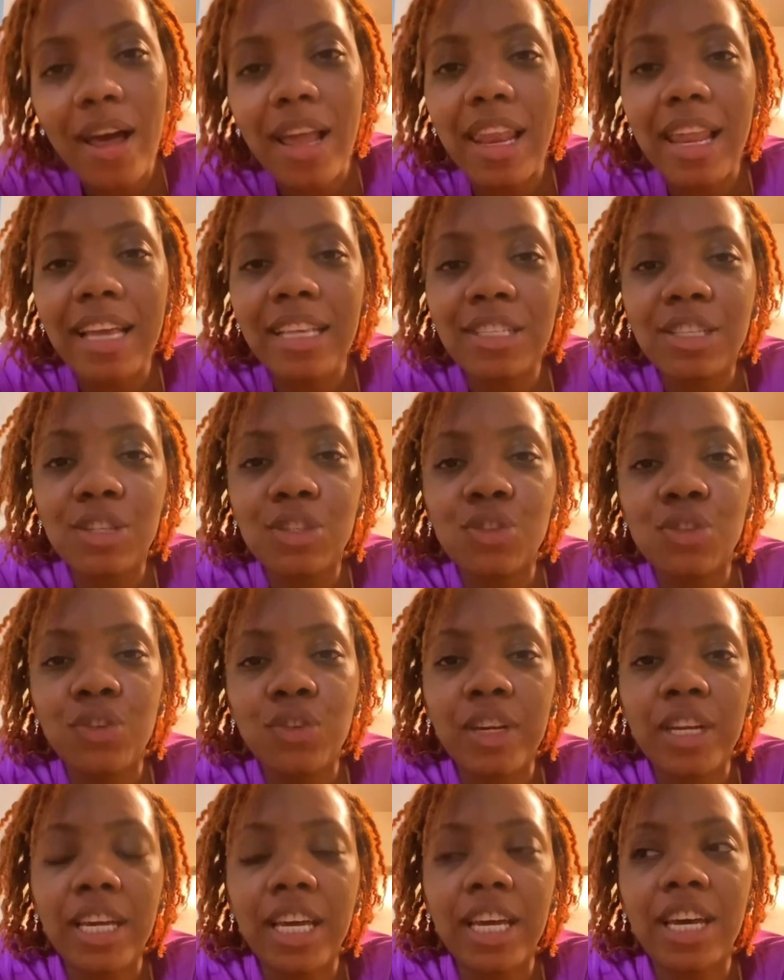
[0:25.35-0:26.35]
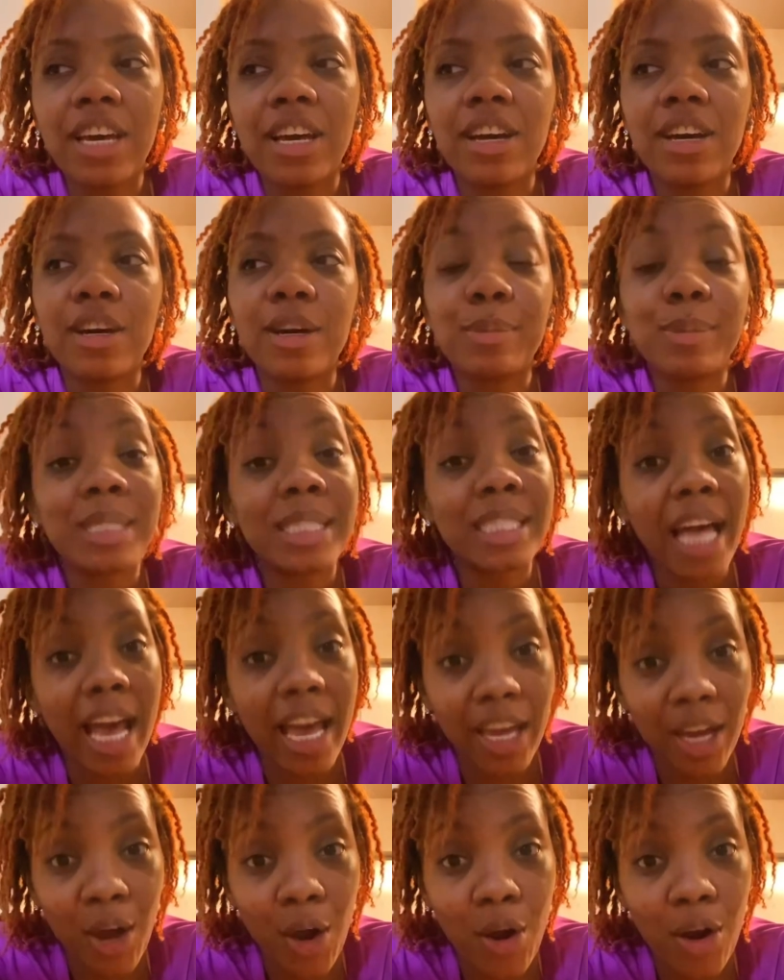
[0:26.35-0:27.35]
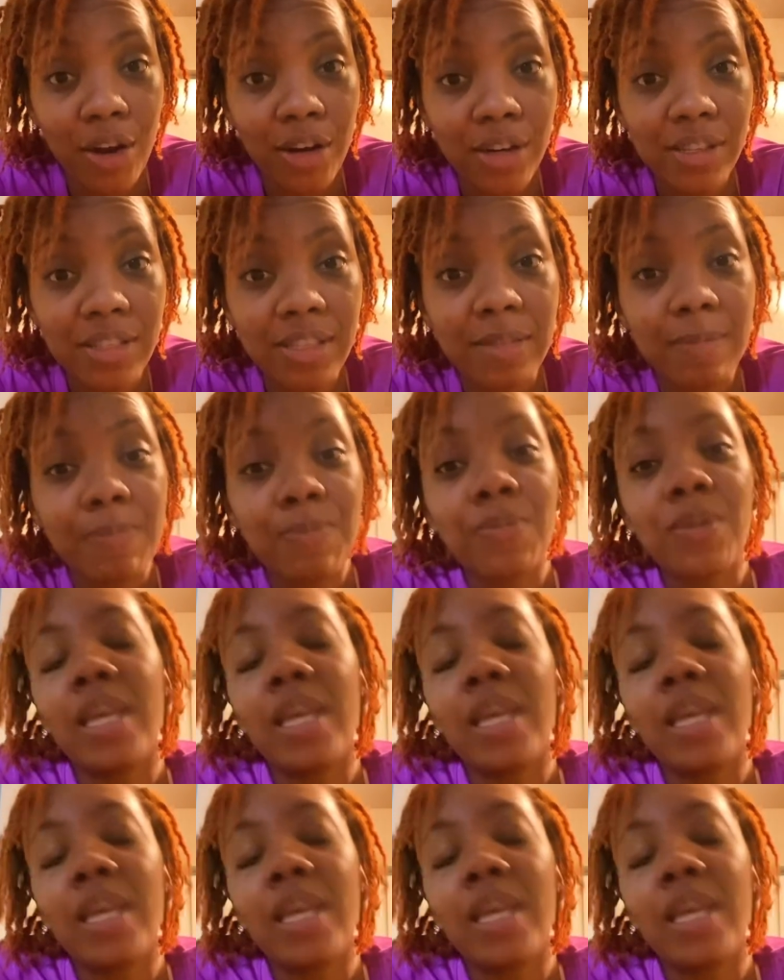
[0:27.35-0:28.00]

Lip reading: I like to drink sidecars.